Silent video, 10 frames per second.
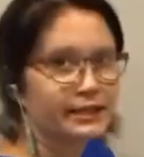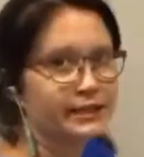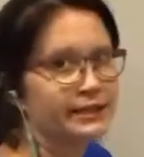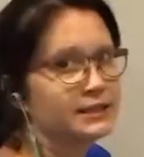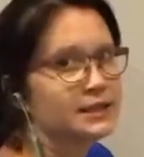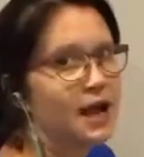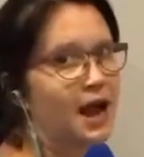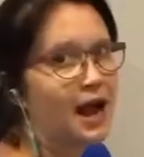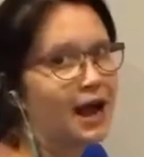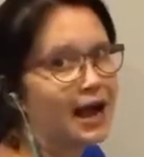is,
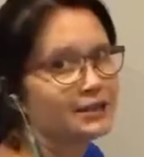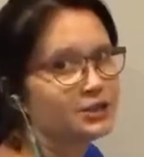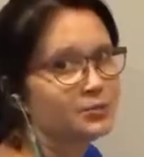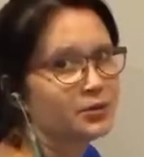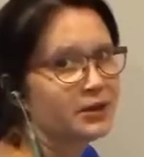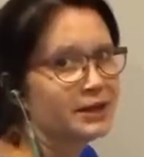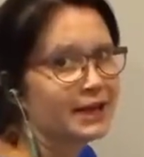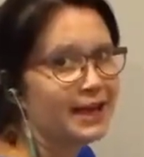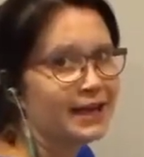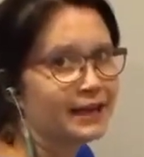as you breathe
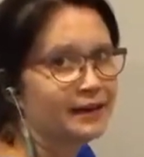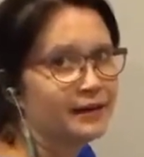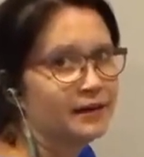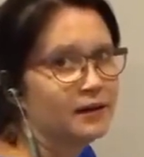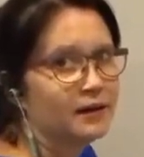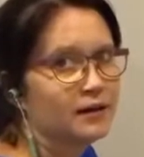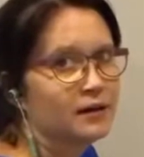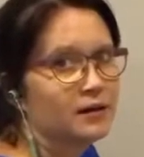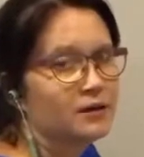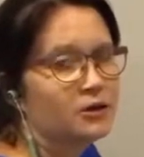in,
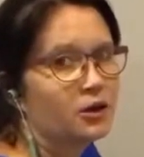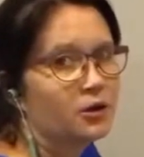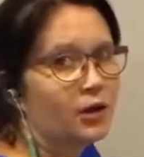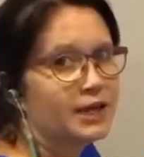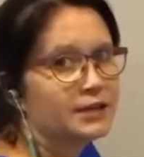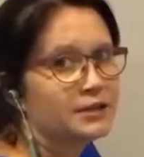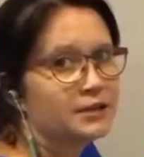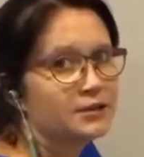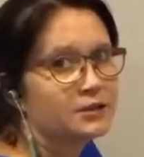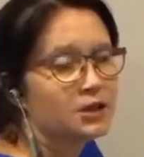you're going,
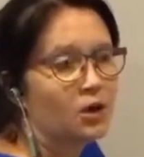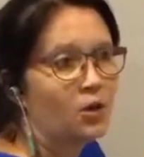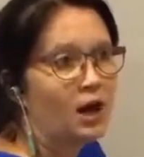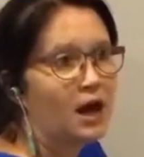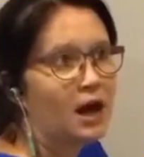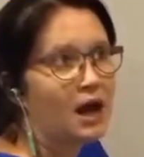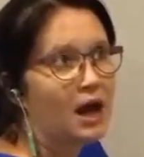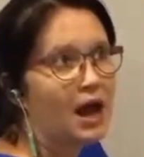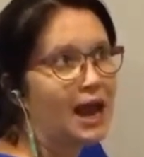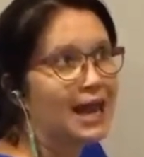so
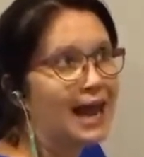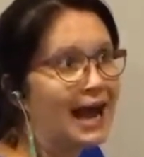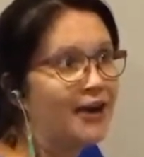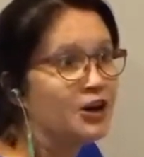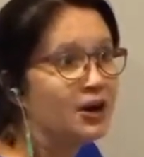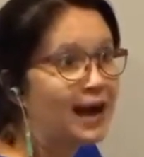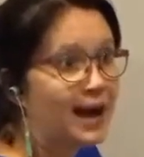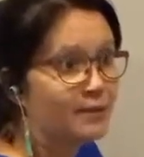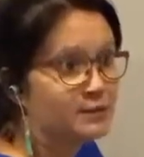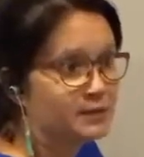allow your
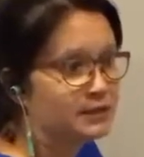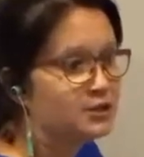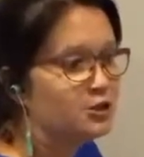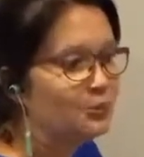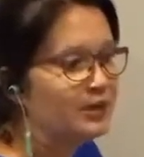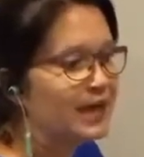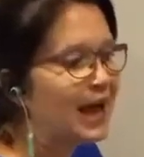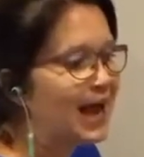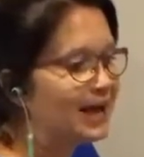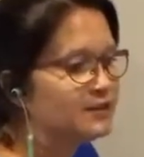abdomen to be
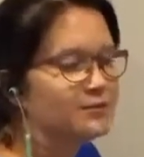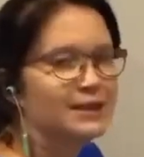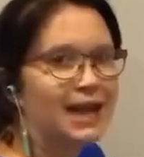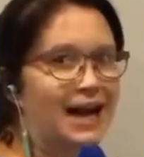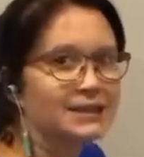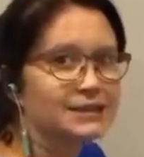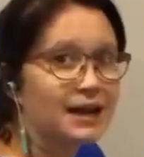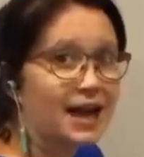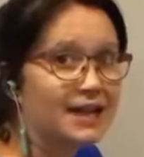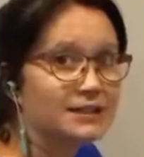as relaxed
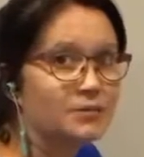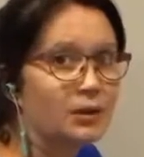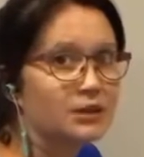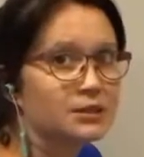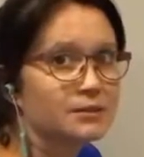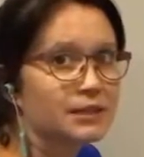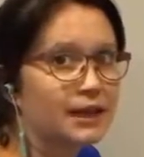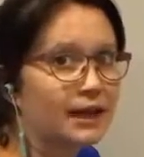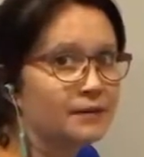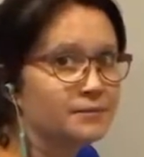as it possibly
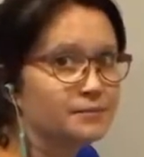can.